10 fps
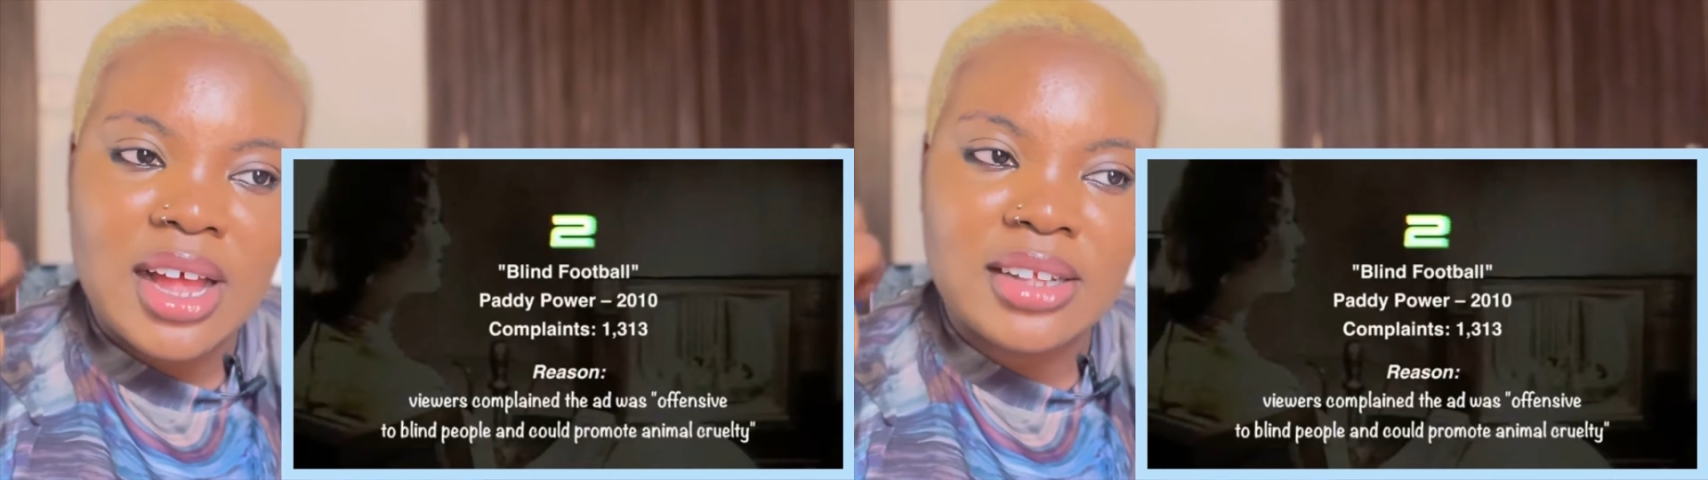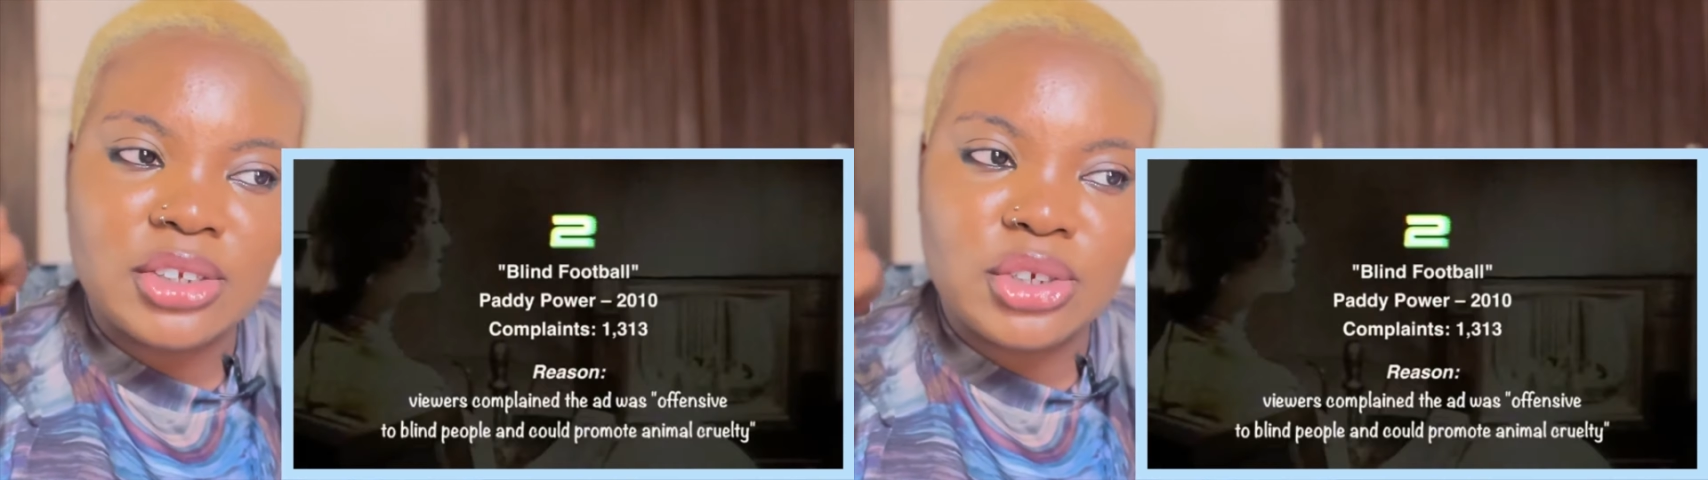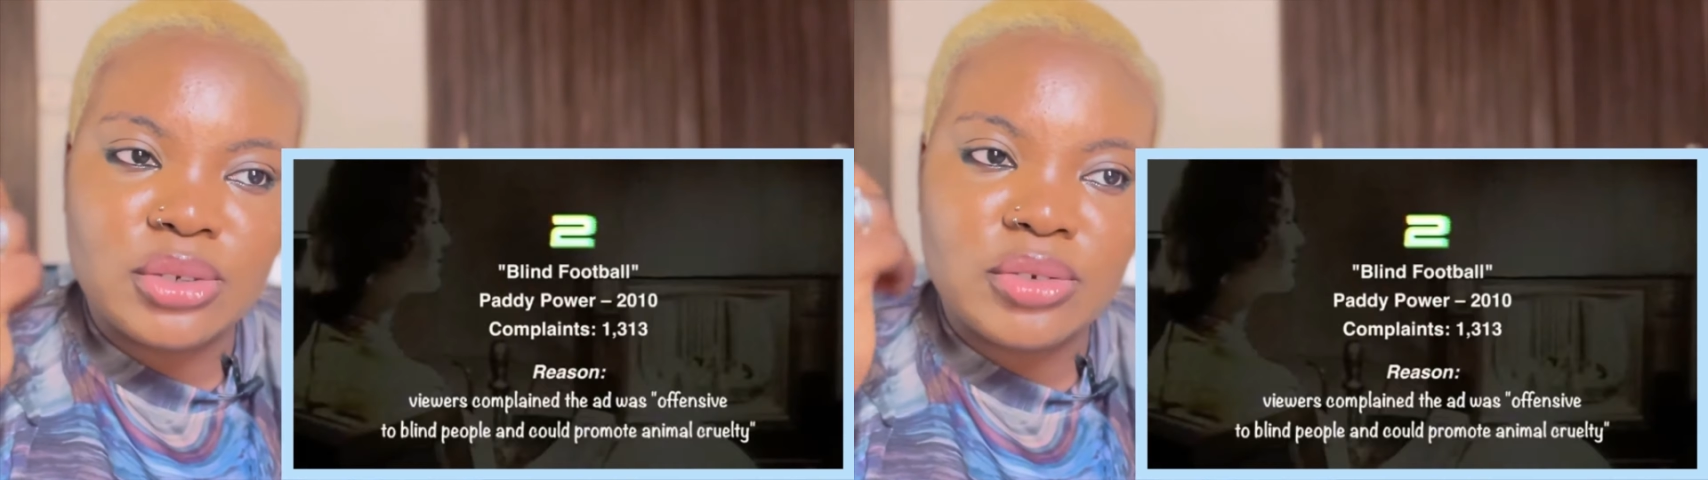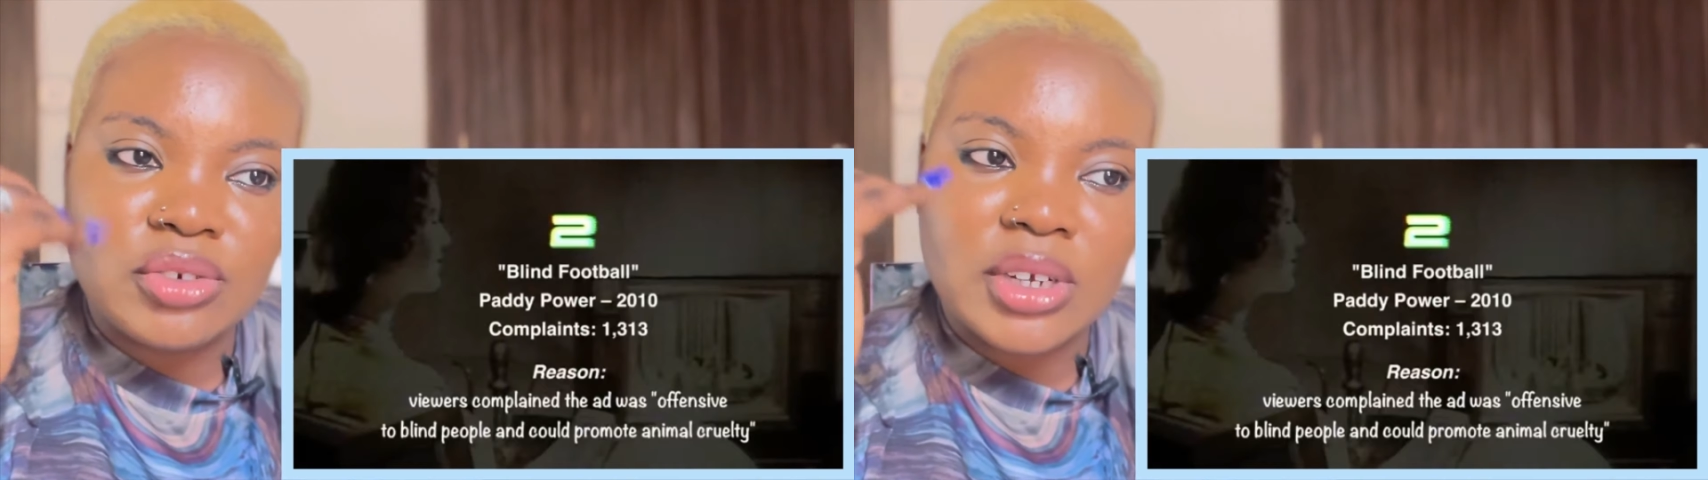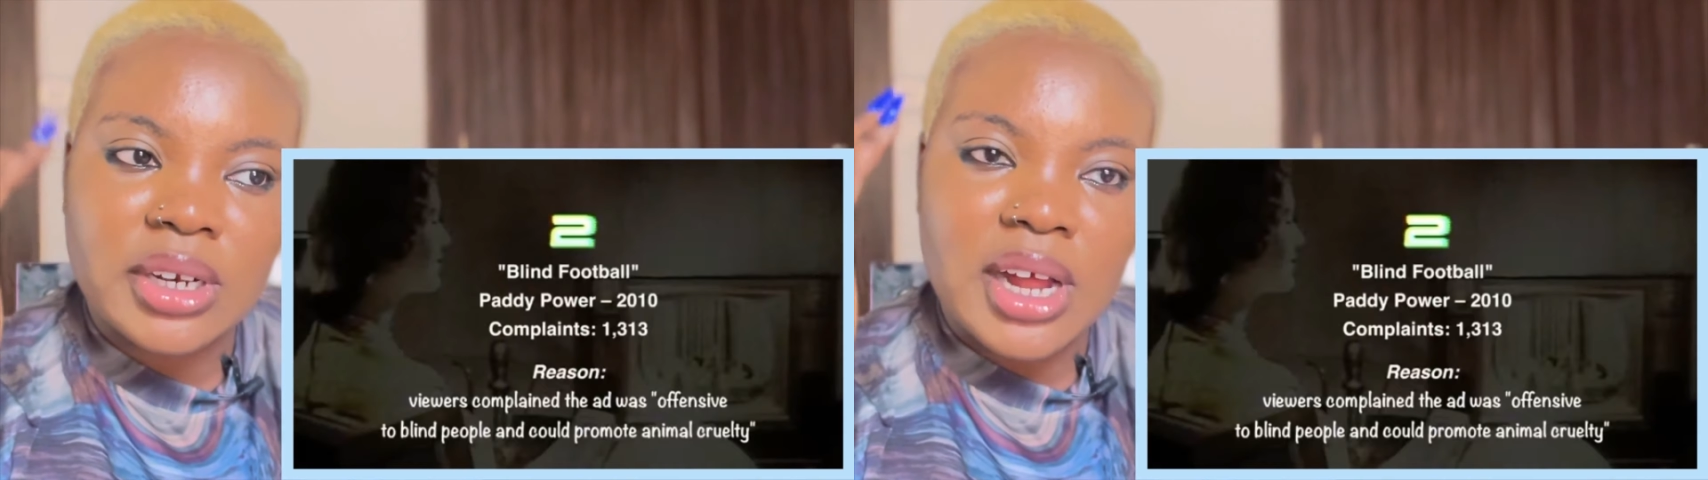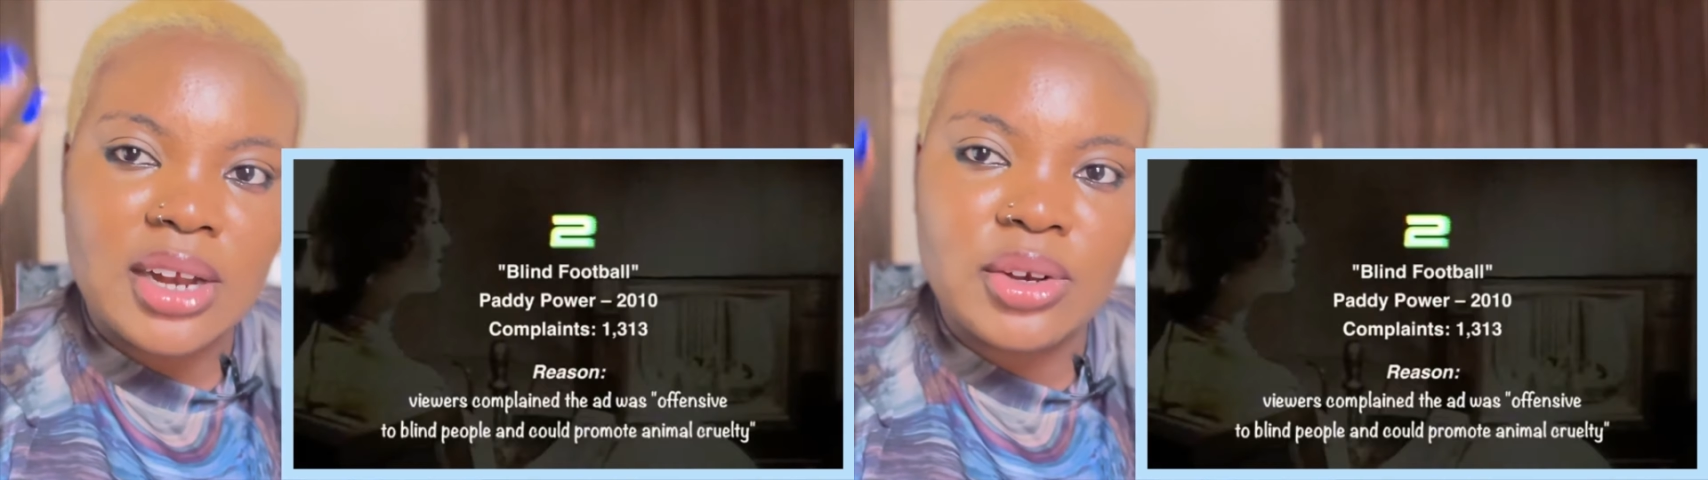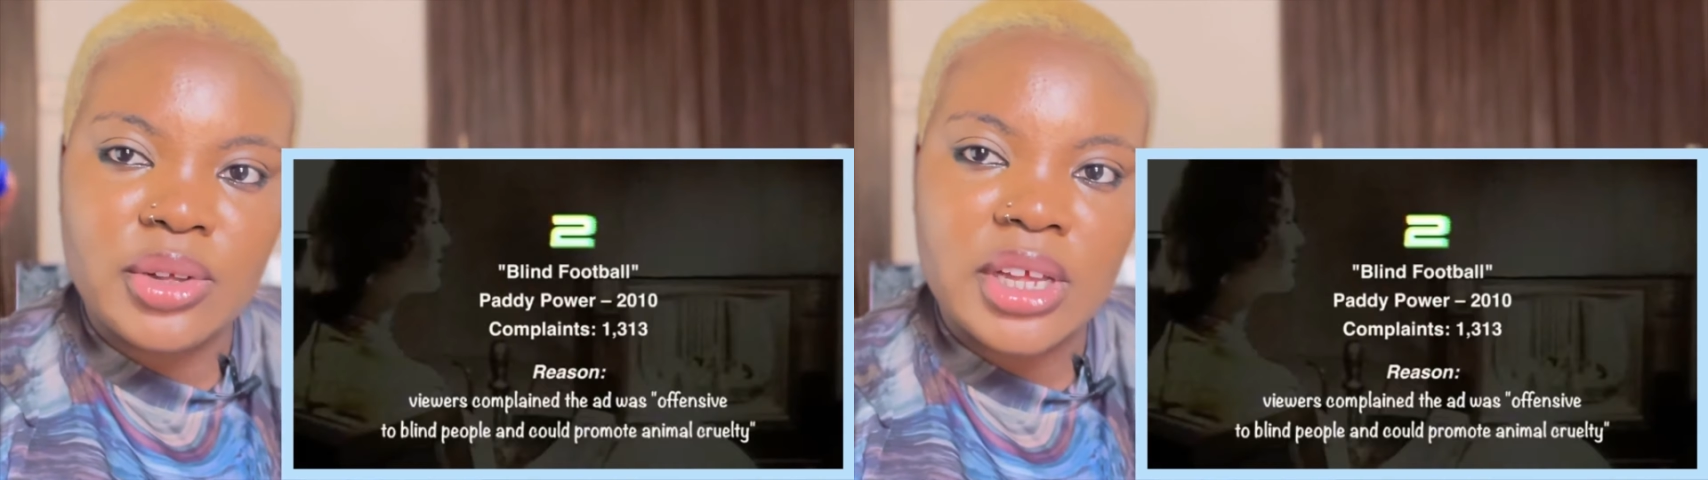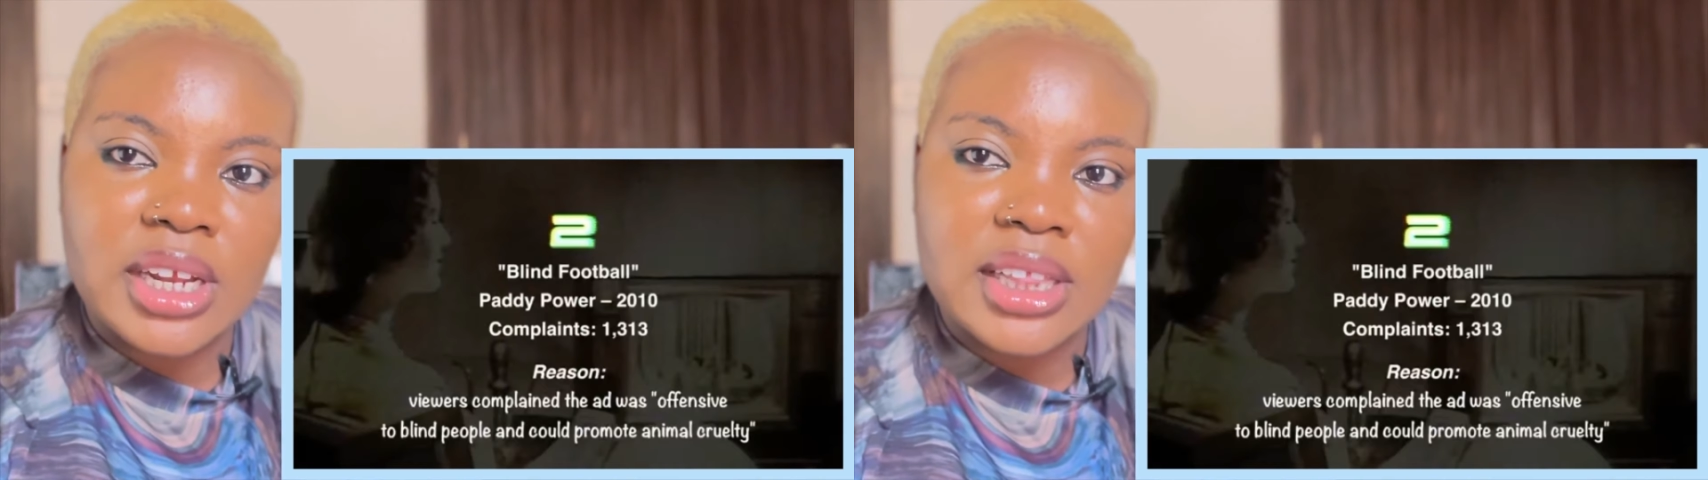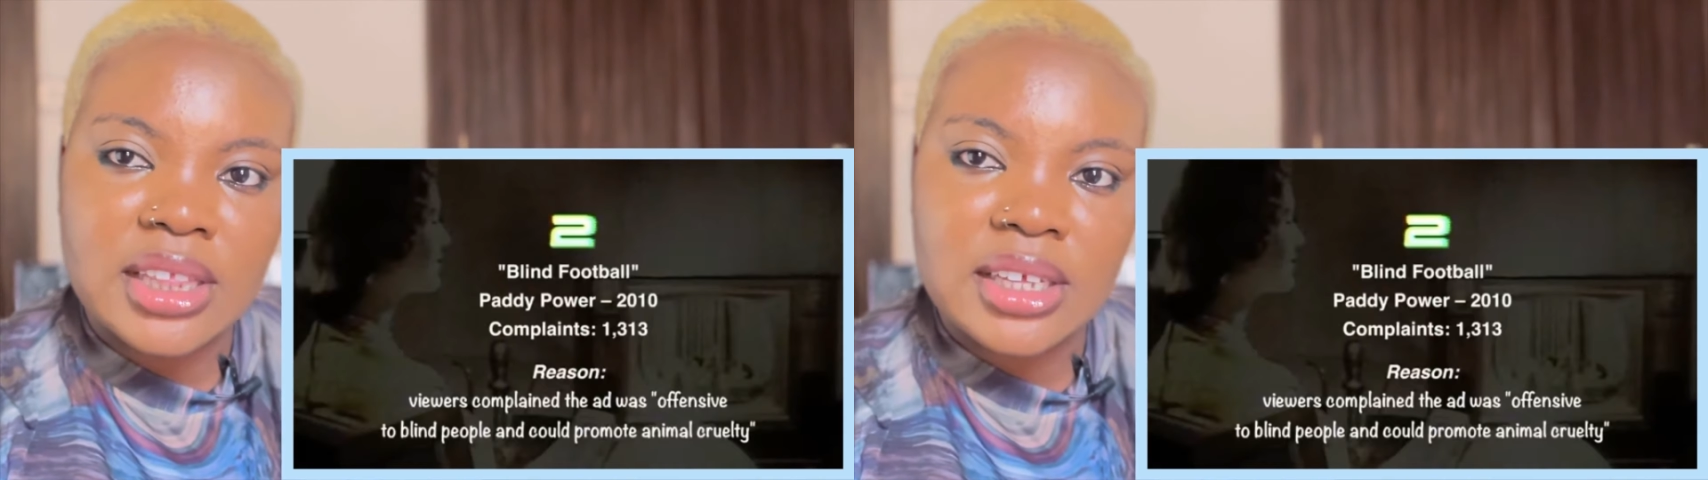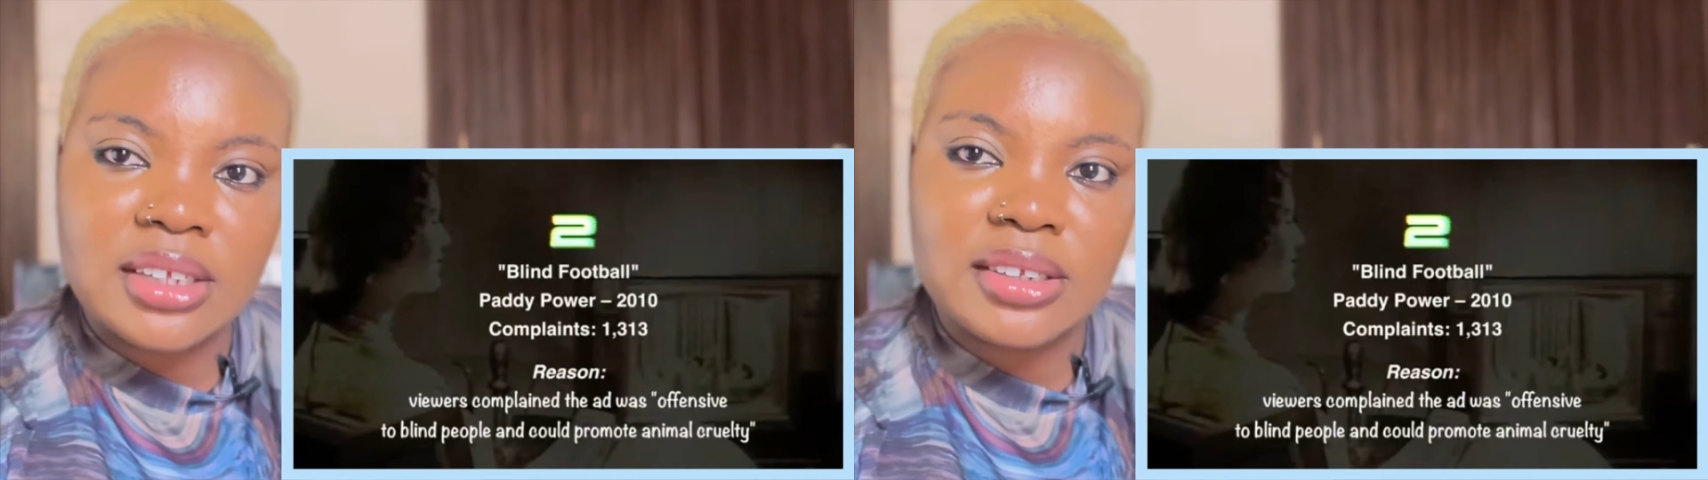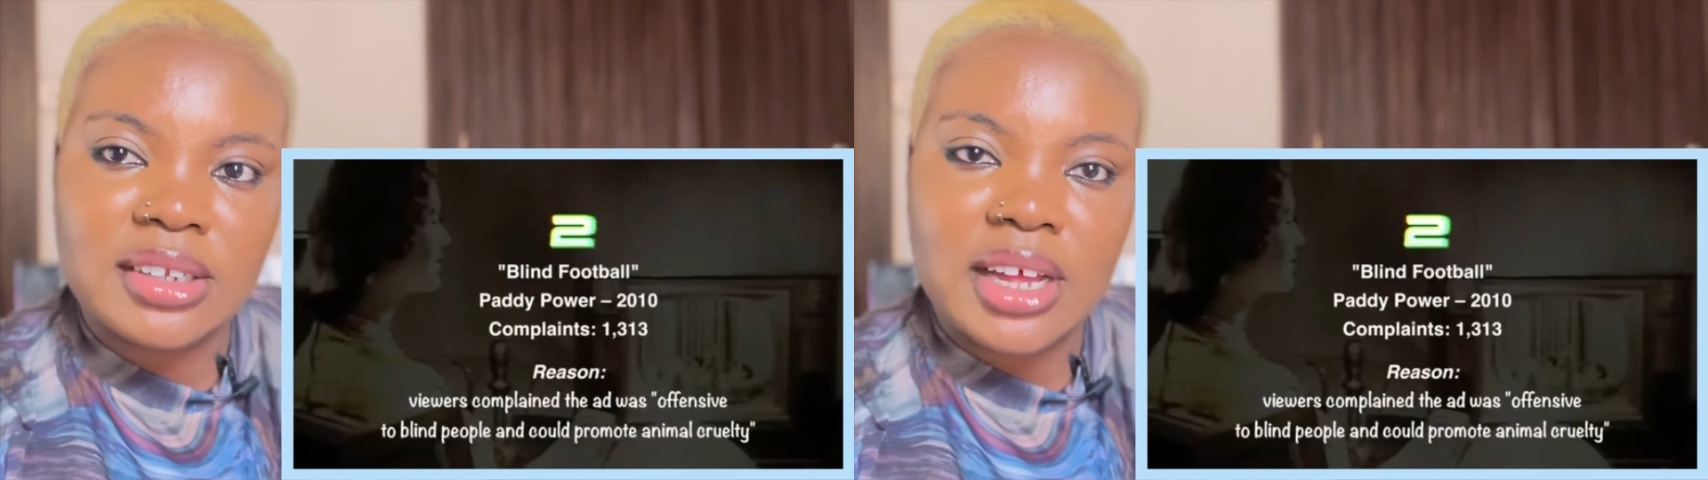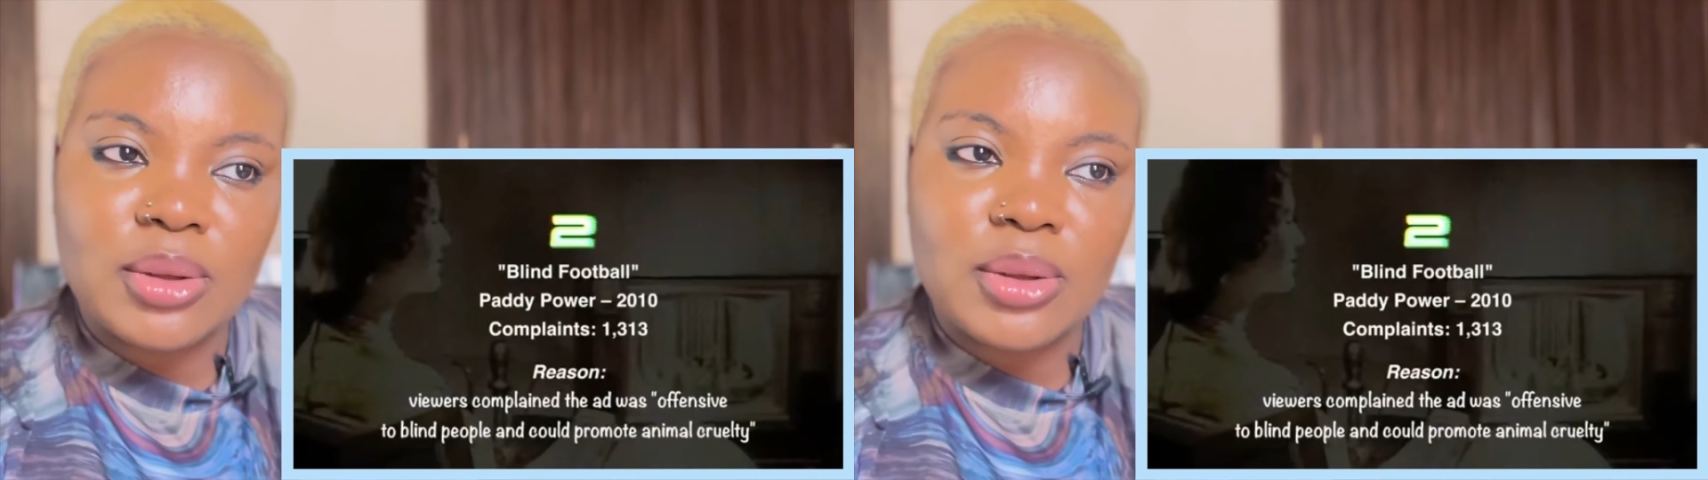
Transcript: and children are looking at this